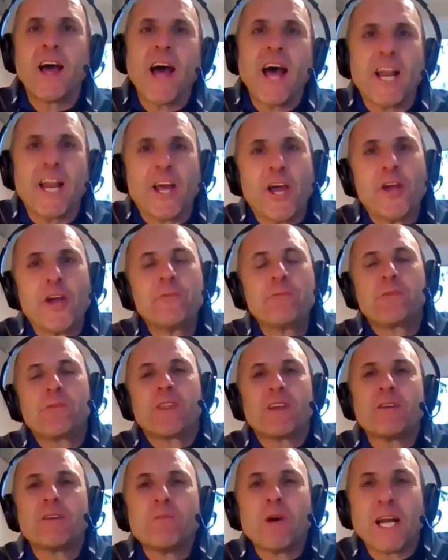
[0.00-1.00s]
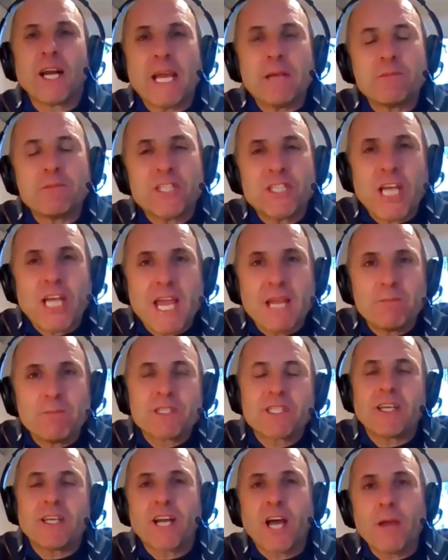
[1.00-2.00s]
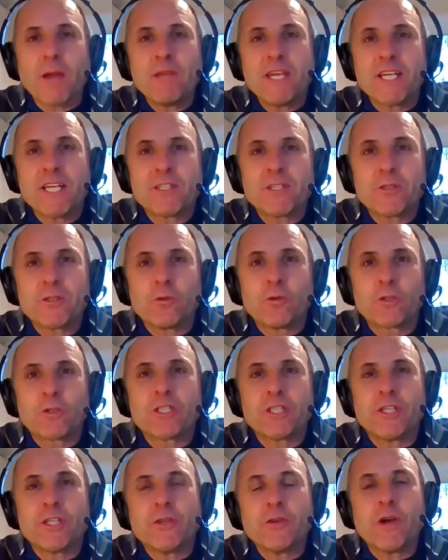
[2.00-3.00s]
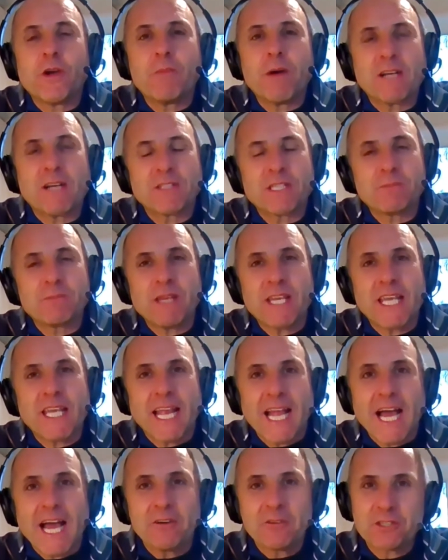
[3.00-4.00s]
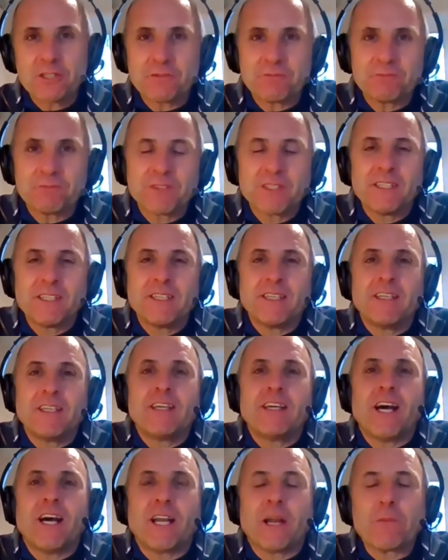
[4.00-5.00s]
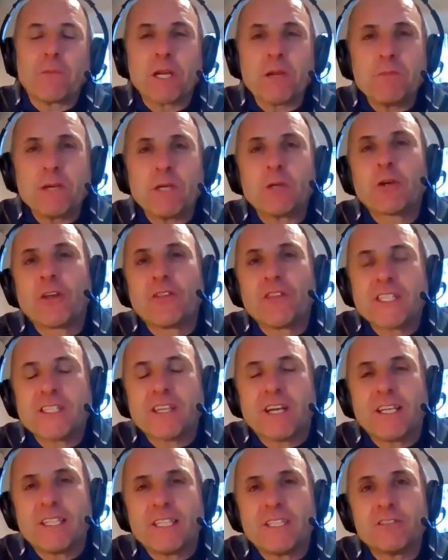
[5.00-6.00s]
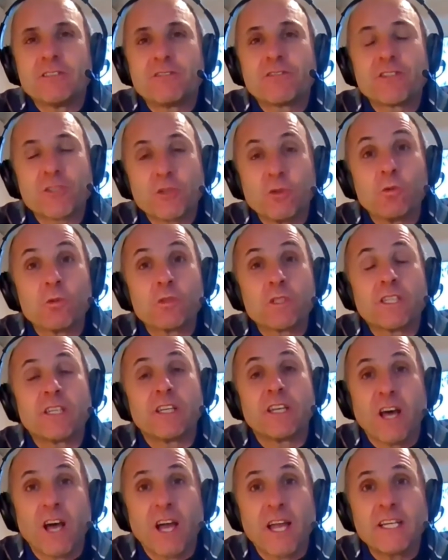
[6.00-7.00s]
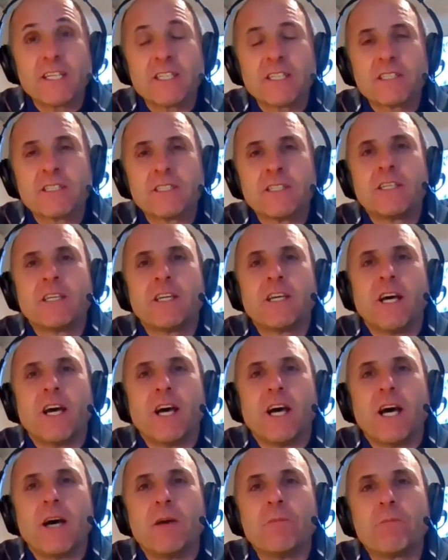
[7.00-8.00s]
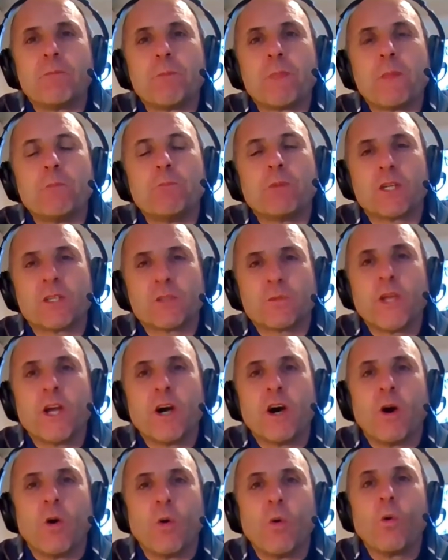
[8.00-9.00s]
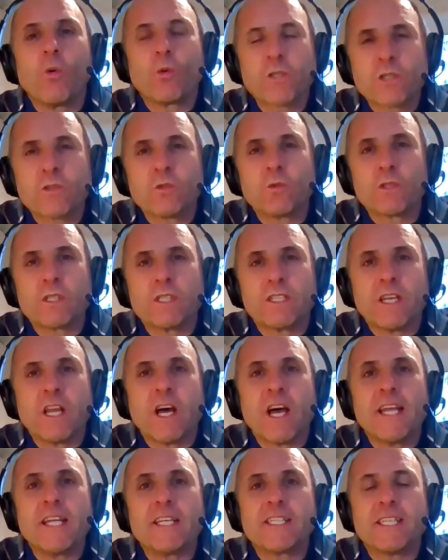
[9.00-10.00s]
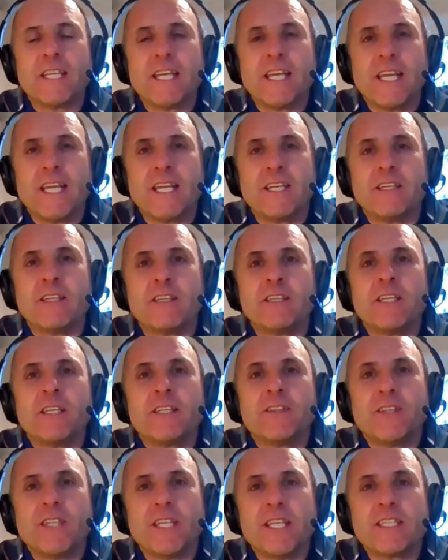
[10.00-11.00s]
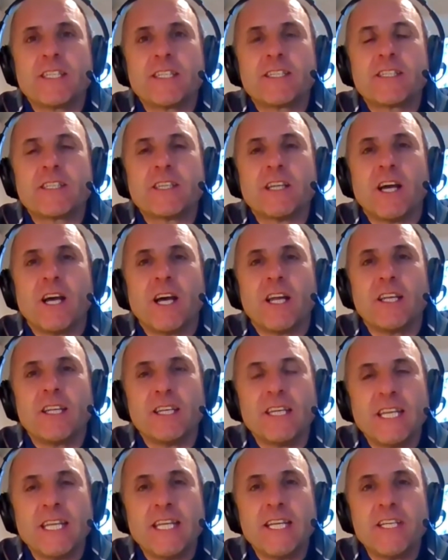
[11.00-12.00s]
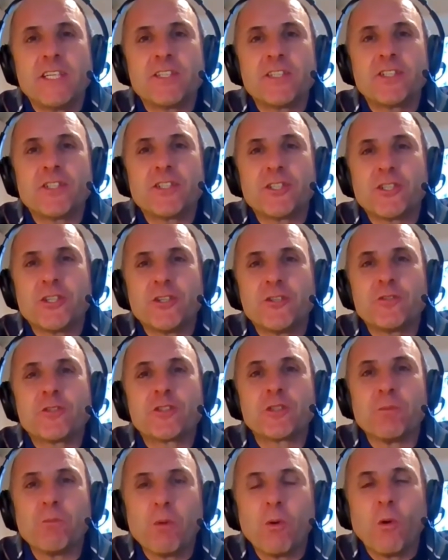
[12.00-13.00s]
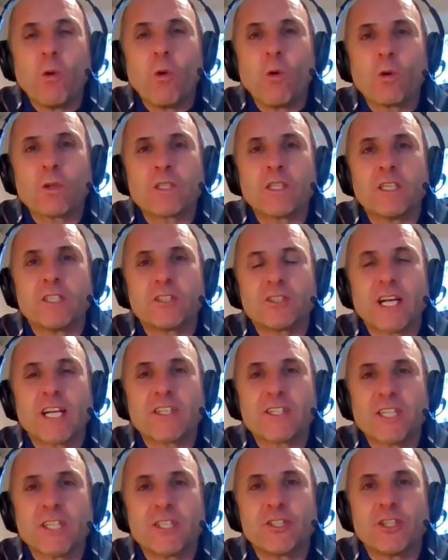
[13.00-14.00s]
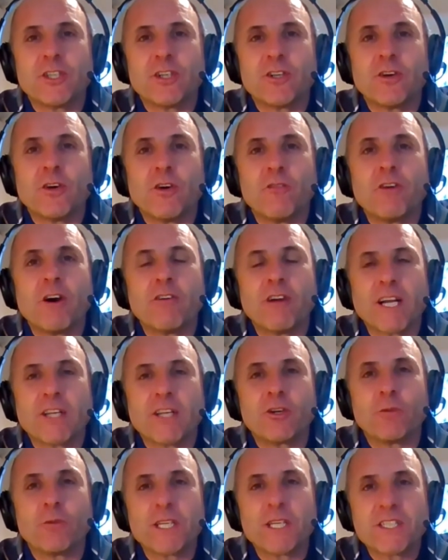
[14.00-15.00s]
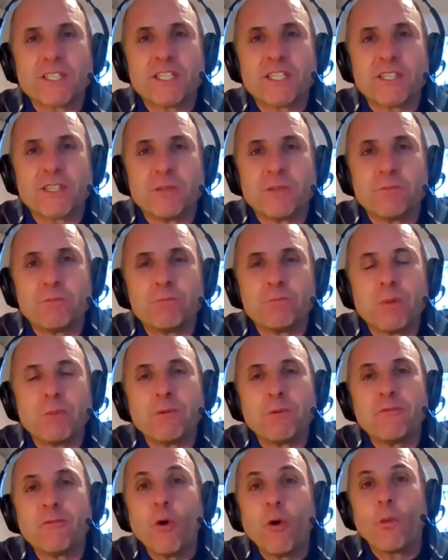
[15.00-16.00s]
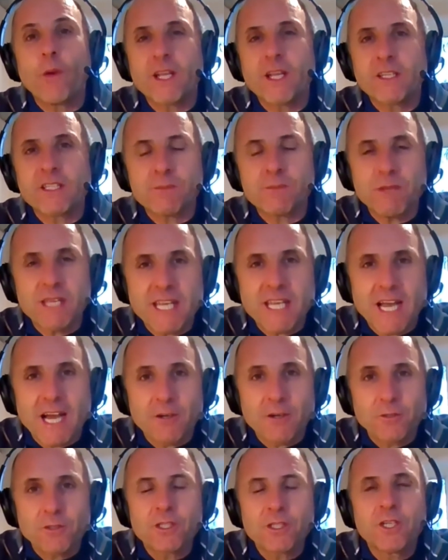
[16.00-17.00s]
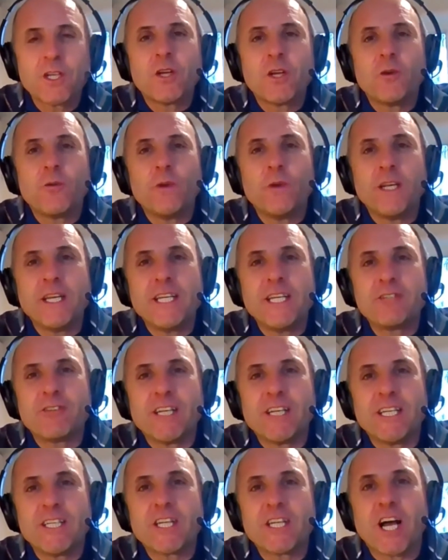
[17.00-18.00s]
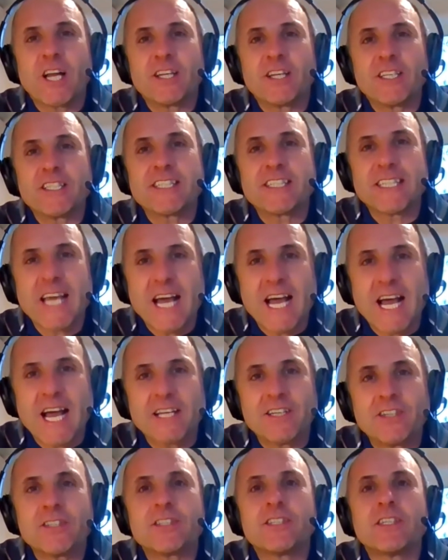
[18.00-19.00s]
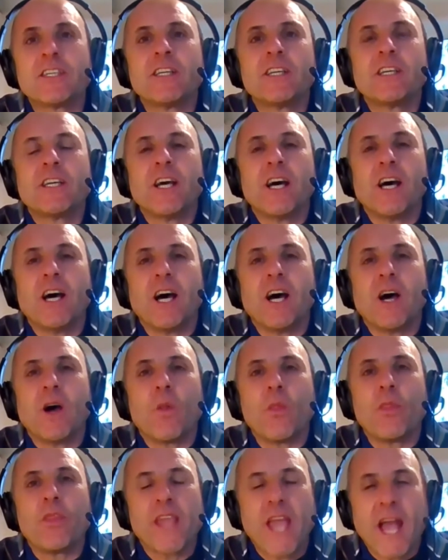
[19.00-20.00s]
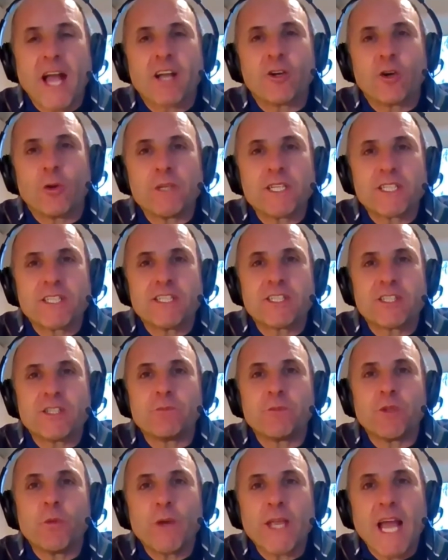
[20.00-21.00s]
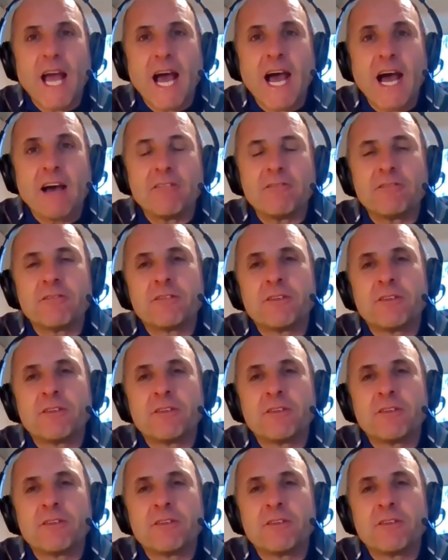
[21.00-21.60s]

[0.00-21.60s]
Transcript: Hello, my name's James, and I'm here to talk to you about speaking out. And I'm going to build on this idea of salt and light, because we are all salt and light in this need to support a transition of our economic system. But before we can speak out, we need really to understand the economic system that we have.